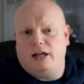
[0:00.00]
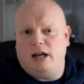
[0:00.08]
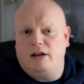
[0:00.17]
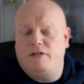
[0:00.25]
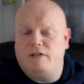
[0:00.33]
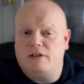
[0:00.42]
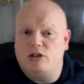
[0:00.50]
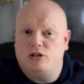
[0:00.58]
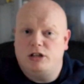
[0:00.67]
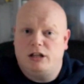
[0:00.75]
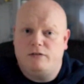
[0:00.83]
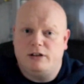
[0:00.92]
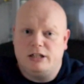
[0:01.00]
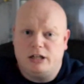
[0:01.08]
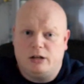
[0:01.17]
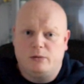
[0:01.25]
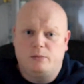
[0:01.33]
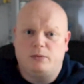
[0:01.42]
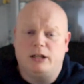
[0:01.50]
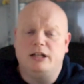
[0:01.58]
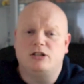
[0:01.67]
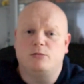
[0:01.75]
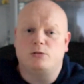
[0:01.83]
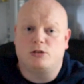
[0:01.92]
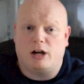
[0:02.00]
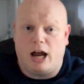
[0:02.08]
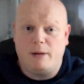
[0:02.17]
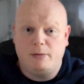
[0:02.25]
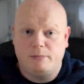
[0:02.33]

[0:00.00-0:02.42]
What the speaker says: if you've enjoyed the video, please subscribe.